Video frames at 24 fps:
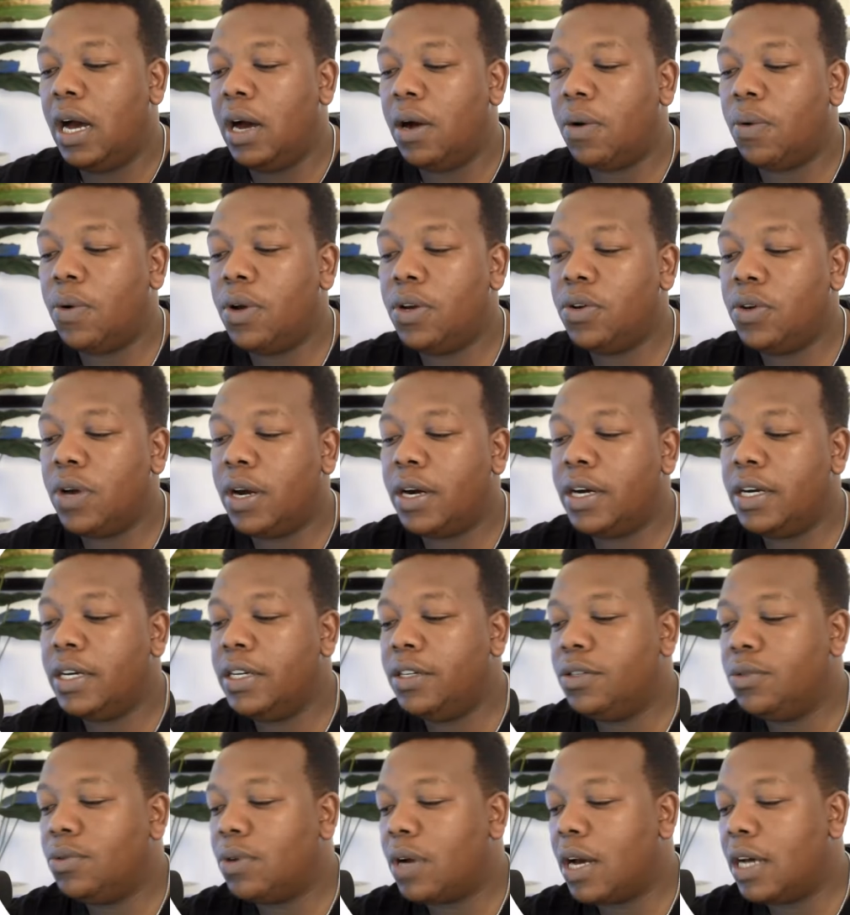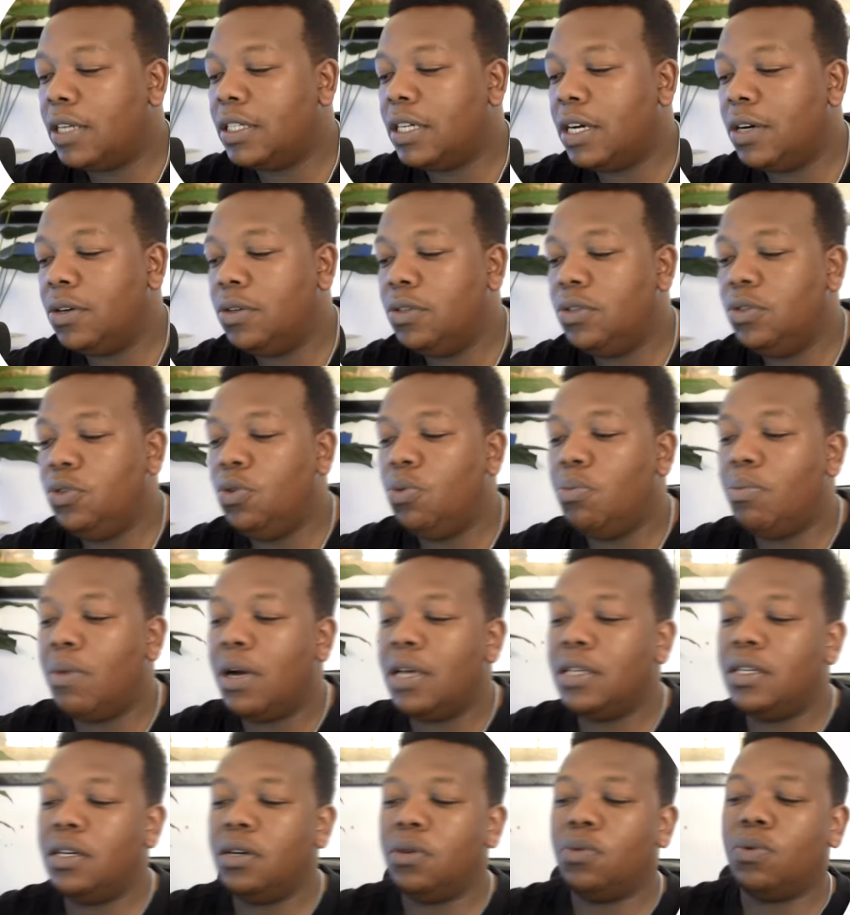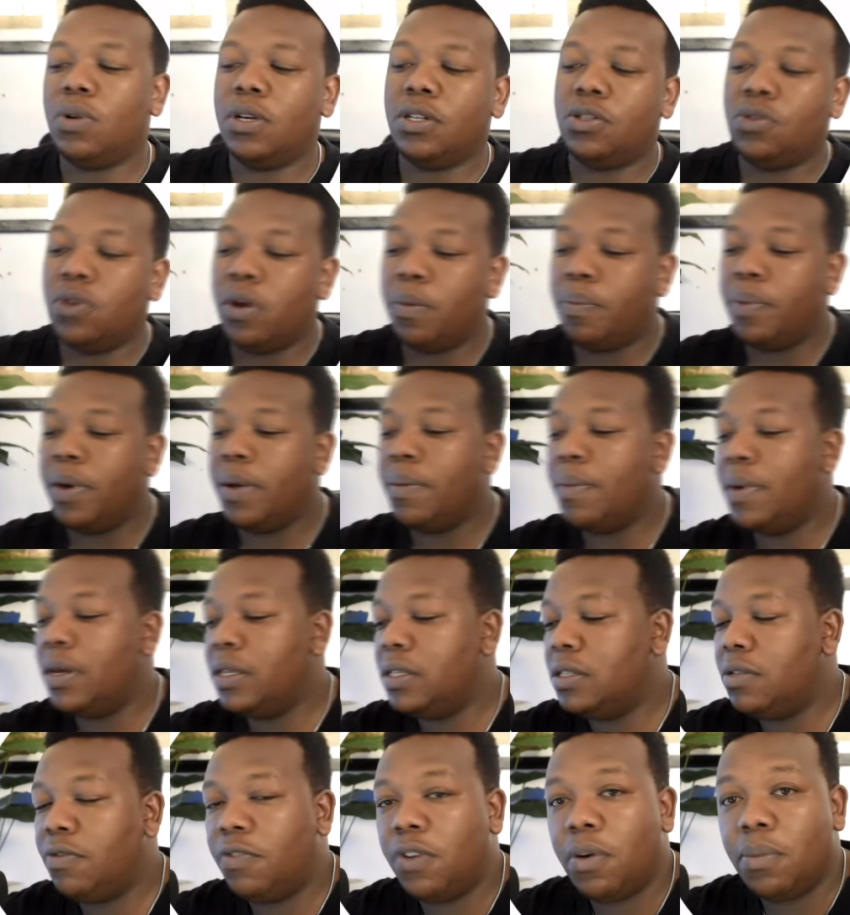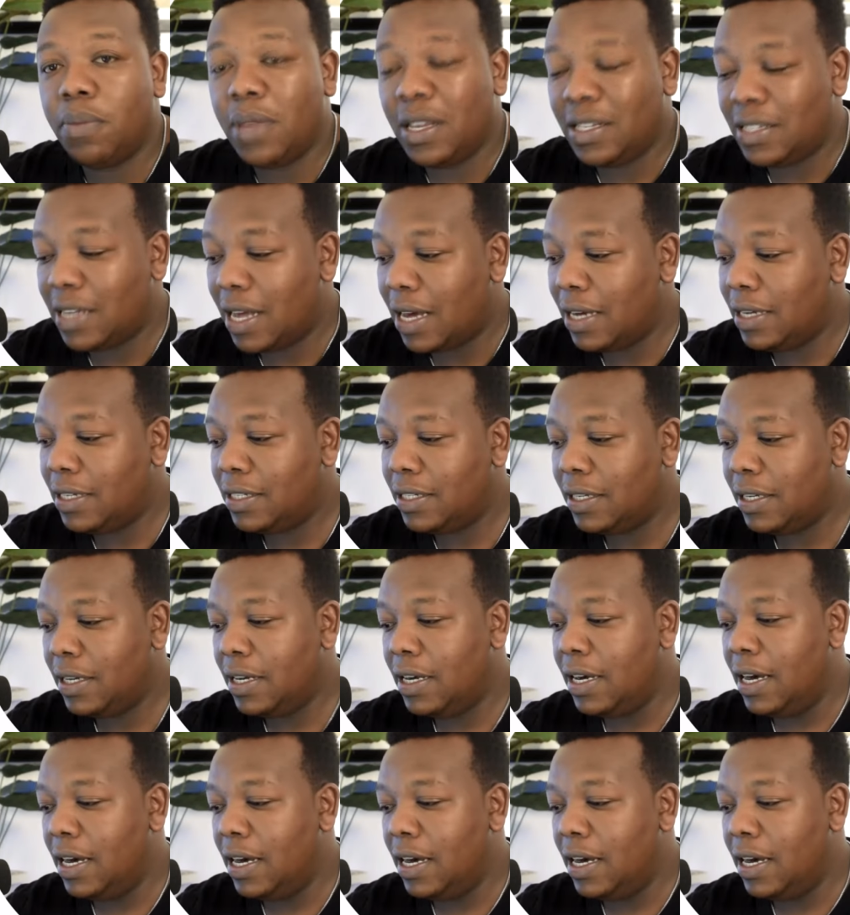When you are ready to cash out, you must request your payments from the site.